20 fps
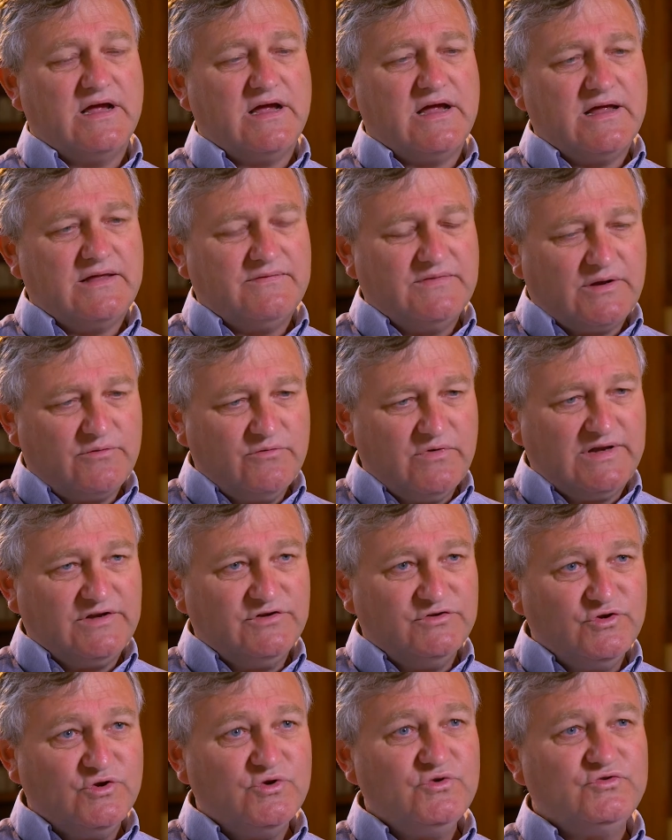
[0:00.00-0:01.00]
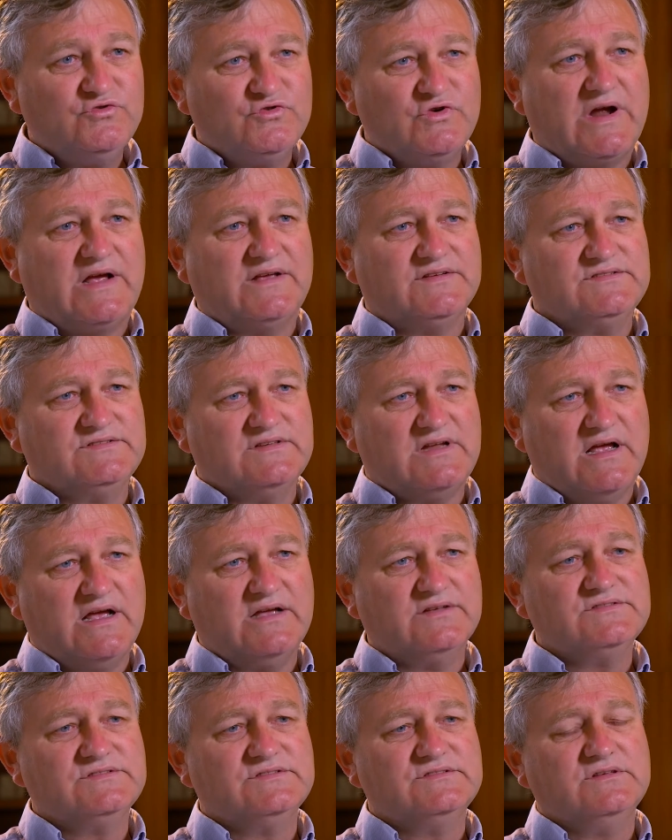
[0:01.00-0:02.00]
And they really do trust
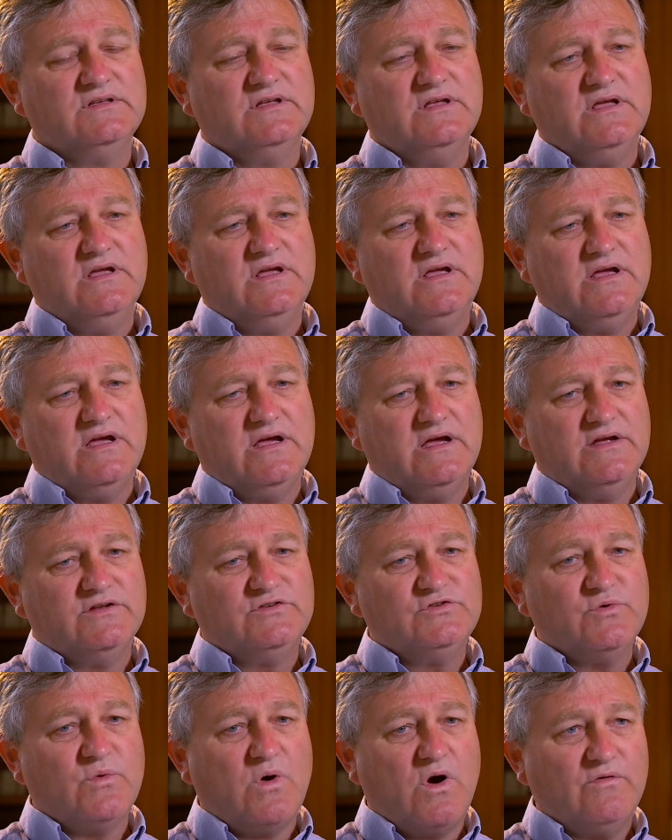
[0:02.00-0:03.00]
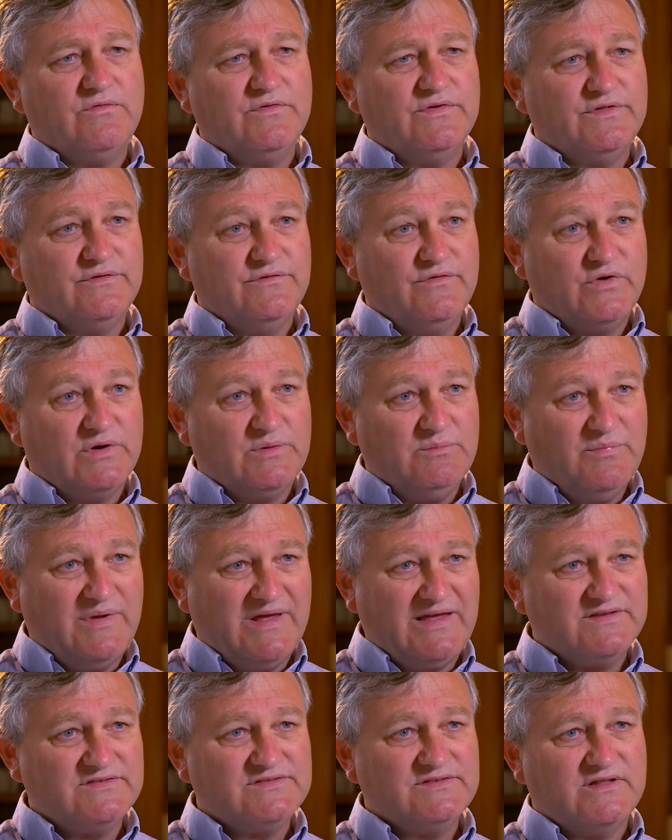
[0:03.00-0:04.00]
us to offer the very
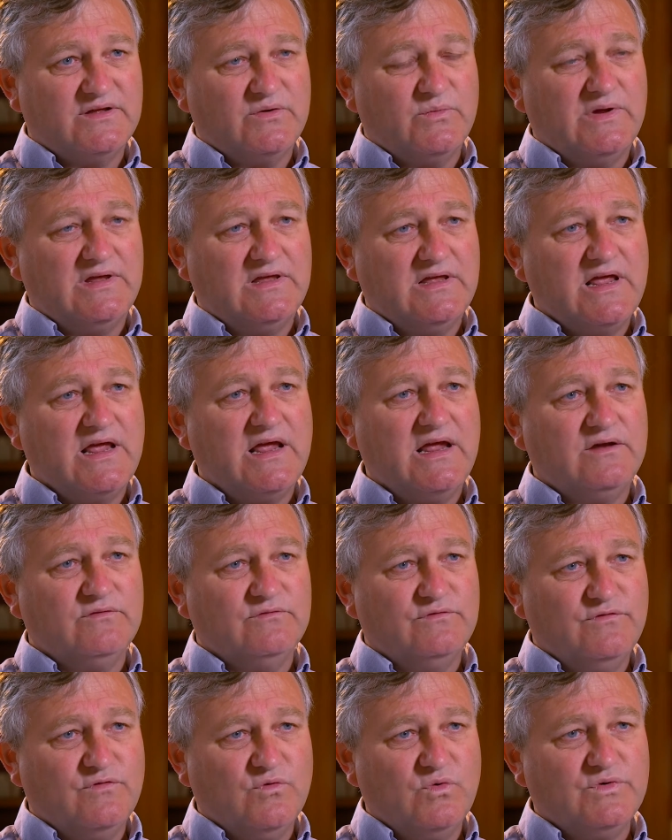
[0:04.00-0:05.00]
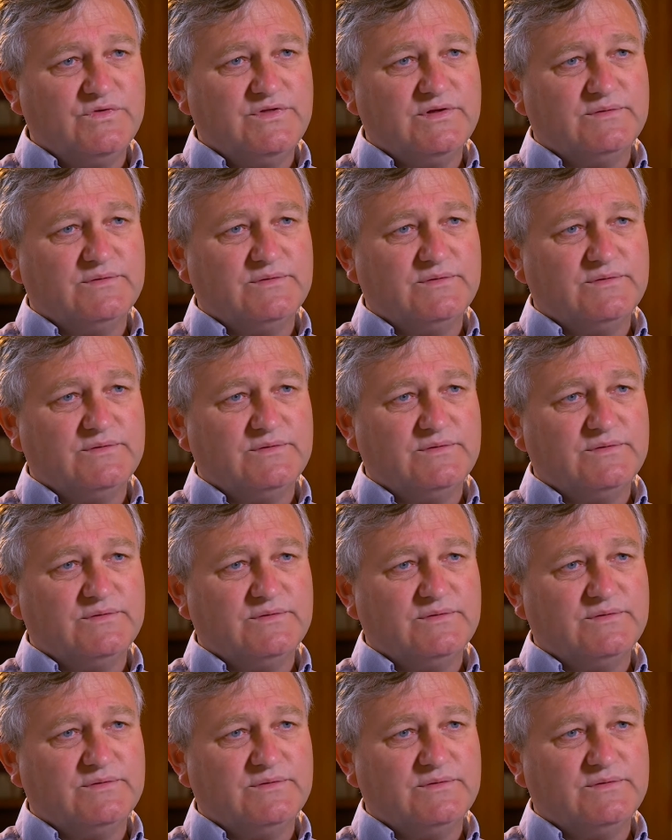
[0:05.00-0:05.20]
best that we can for